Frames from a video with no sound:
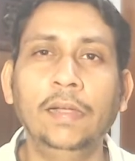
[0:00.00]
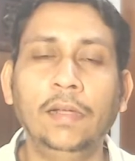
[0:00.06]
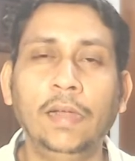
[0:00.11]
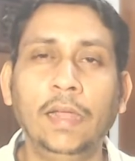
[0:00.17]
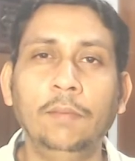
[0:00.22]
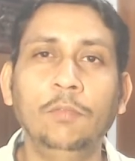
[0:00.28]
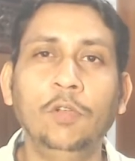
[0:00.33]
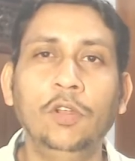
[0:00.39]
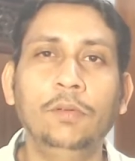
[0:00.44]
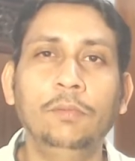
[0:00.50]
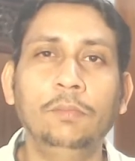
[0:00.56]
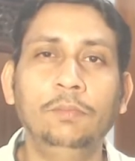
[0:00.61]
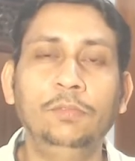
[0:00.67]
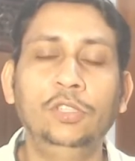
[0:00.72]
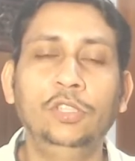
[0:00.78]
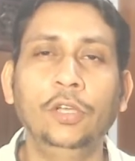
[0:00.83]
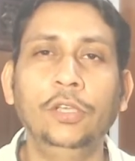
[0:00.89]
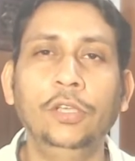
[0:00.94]
I'm going to
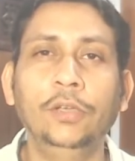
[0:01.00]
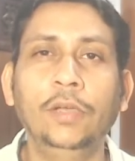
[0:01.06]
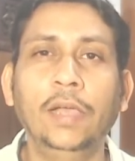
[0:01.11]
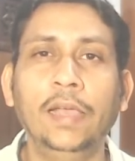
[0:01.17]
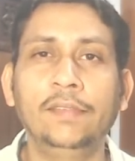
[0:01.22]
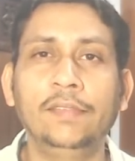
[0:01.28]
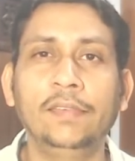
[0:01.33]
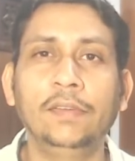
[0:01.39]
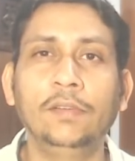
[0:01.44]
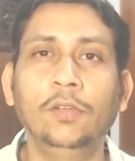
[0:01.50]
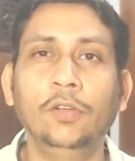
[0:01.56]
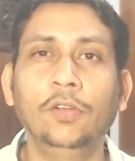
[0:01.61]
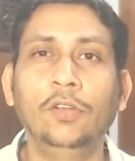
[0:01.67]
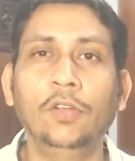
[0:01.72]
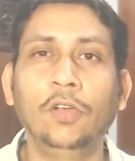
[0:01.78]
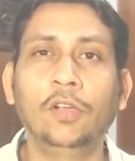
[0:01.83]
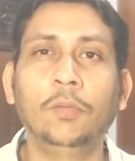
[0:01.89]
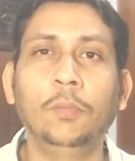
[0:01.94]
show you guys and going to
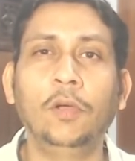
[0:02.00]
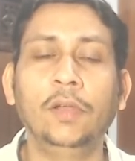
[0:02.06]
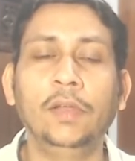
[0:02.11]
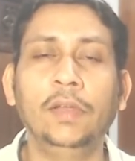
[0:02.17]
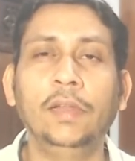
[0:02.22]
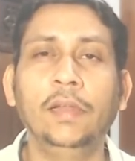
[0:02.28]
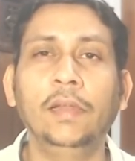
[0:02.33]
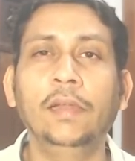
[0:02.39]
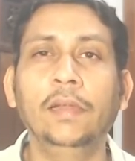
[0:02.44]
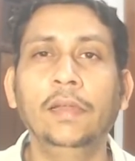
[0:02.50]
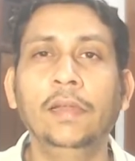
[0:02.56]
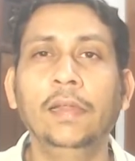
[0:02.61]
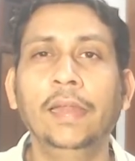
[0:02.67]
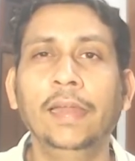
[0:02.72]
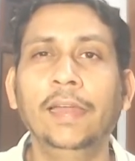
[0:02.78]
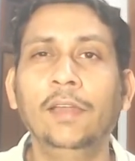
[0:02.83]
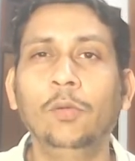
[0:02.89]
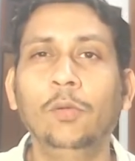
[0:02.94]
talk about it a
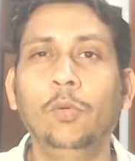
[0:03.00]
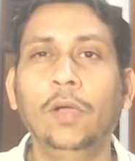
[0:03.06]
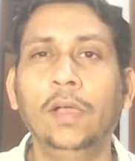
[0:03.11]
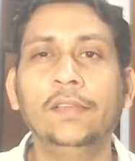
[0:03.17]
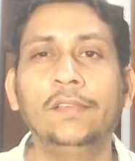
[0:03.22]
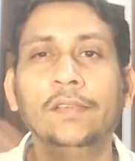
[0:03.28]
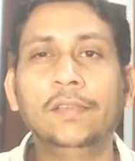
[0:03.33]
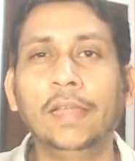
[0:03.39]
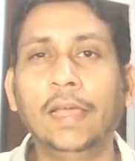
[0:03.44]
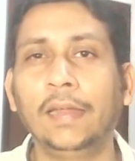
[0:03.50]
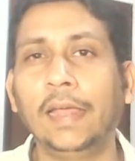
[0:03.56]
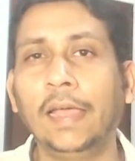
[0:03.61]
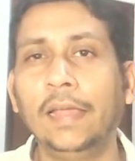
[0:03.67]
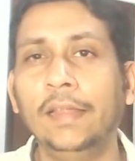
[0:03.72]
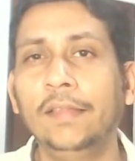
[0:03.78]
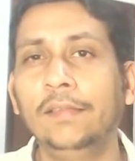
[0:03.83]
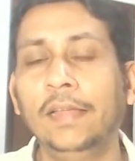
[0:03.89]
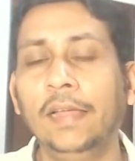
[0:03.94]
little while. So
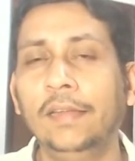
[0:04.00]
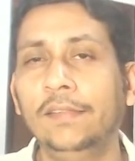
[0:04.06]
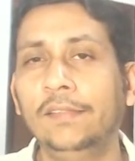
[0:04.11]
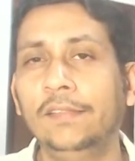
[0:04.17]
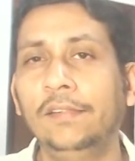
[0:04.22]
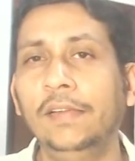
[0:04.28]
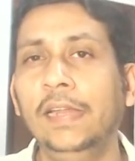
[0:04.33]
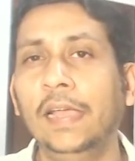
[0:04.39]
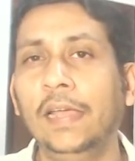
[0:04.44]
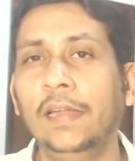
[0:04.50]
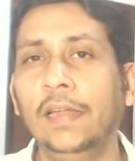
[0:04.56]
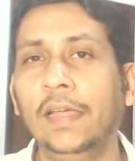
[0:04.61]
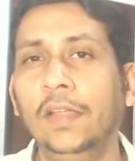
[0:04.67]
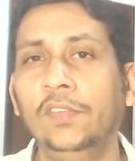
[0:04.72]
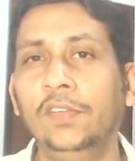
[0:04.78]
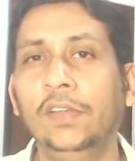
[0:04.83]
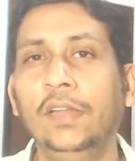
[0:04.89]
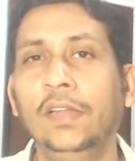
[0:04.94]
that is really
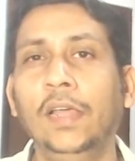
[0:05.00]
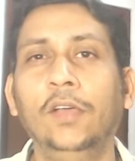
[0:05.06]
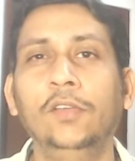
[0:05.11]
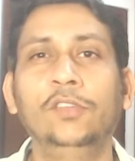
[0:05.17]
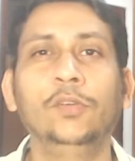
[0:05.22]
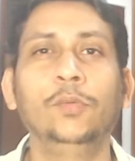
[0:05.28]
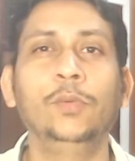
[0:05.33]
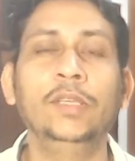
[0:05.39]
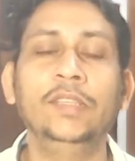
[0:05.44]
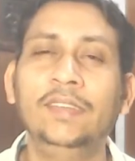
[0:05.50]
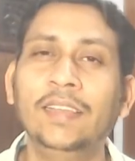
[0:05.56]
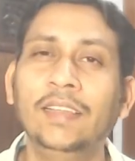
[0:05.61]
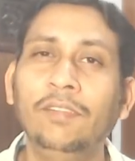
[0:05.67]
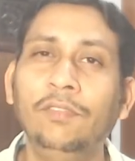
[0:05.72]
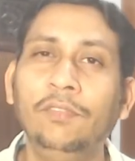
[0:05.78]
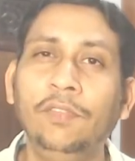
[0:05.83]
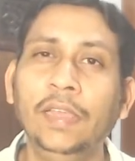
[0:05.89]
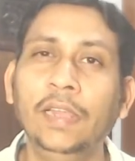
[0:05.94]
unanswered now. So we
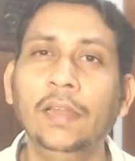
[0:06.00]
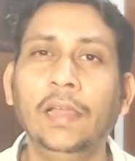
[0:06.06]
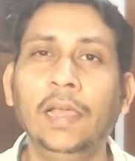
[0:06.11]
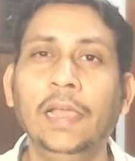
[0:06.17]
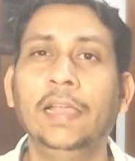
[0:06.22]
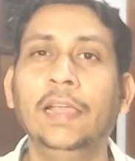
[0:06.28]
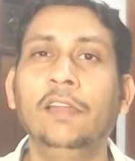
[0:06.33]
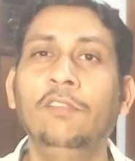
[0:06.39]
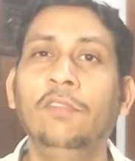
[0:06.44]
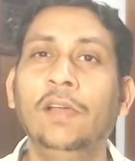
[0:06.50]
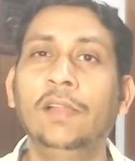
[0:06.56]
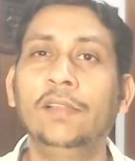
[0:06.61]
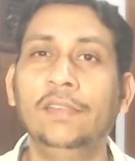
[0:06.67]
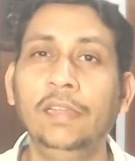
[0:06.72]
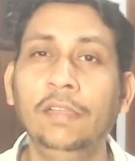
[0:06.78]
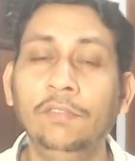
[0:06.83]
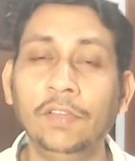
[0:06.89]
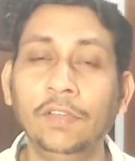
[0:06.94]
still feel like
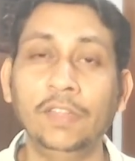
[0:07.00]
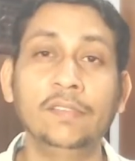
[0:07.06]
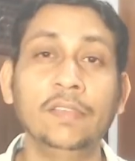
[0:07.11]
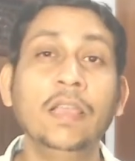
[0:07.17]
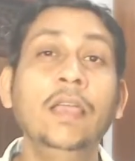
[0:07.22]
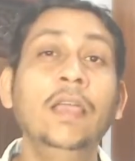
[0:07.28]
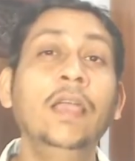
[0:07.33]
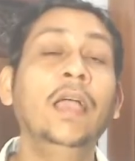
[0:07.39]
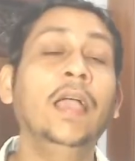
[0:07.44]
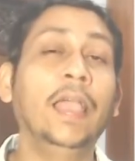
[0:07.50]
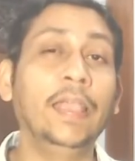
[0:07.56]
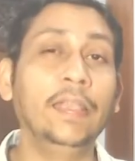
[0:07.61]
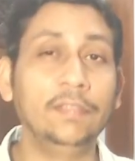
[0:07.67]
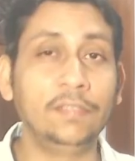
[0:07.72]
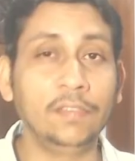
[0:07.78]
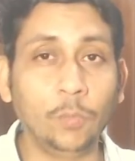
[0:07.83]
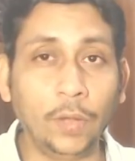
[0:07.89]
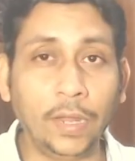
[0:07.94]
advanced defense
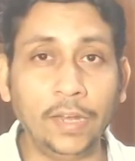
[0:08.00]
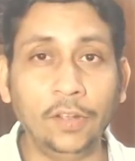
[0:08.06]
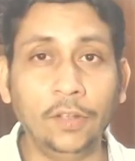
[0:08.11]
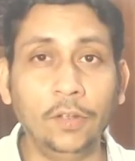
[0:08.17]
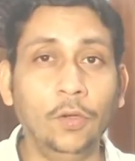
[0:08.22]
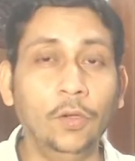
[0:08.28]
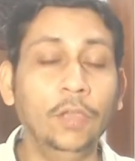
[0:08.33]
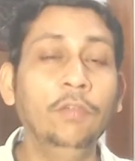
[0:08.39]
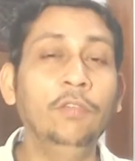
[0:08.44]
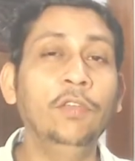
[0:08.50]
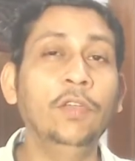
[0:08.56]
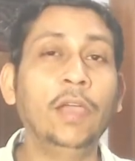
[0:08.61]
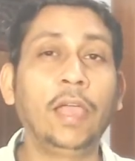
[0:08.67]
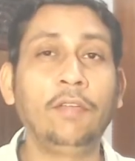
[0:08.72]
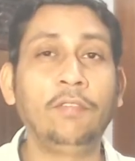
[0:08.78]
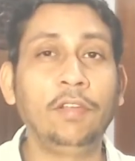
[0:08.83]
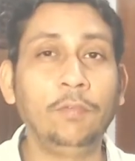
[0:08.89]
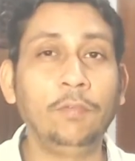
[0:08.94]
is the way to go. If you
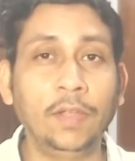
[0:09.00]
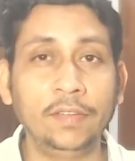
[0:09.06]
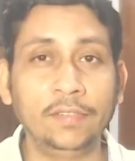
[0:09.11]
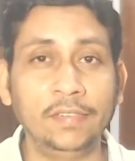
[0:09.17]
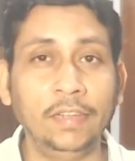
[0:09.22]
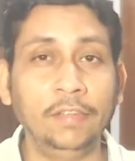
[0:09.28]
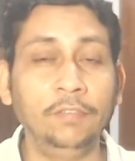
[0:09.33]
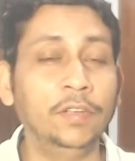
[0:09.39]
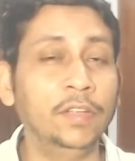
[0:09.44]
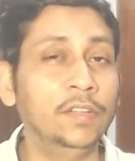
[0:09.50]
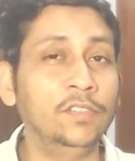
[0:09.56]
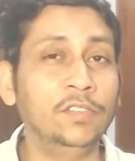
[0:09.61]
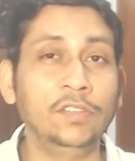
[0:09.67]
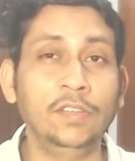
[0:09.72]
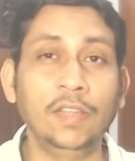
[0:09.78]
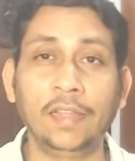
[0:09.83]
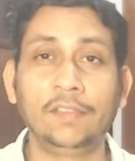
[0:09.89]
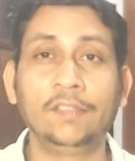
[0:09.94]
have advanced defense,
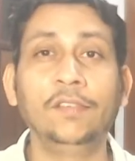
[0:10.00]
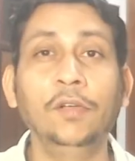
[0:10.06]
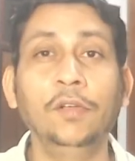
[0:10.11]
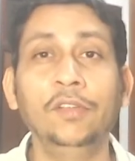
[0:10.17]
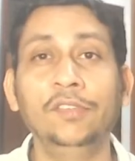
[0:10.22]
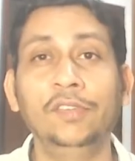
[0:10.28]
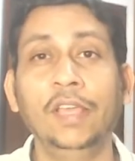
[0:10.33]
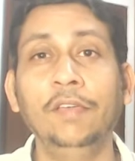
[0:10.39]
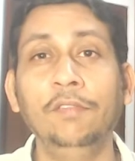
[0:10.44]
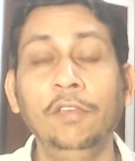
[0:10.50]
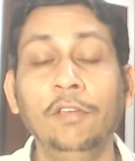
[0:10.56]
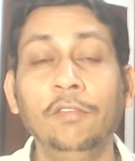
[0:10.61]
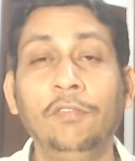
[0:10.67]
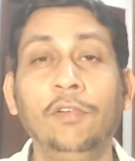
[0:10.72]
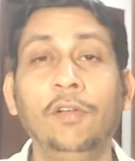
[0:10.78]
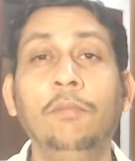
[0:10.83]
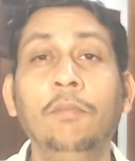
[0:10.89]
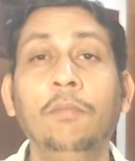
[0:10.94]
that's going to save you
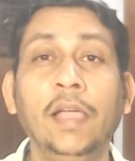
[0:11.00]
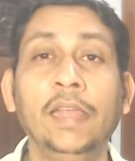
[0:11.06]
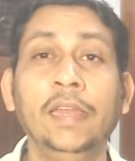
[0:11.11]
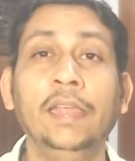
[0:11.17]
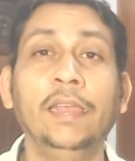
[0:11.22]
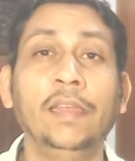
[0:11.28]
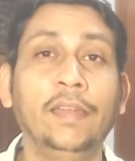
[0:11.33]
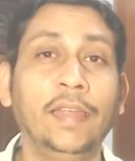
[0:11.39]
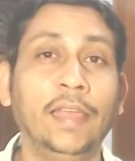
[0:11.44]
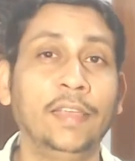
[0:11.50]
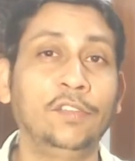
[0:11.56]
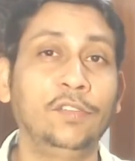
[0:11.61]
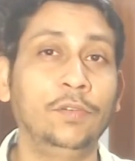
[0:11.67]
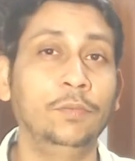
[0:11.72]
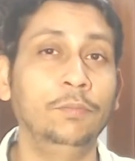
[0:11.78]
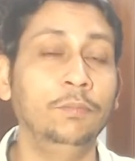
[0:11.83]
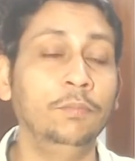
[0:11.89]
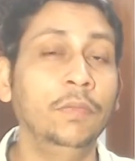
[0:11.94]
from mighty attacks
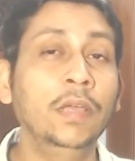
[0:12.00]
from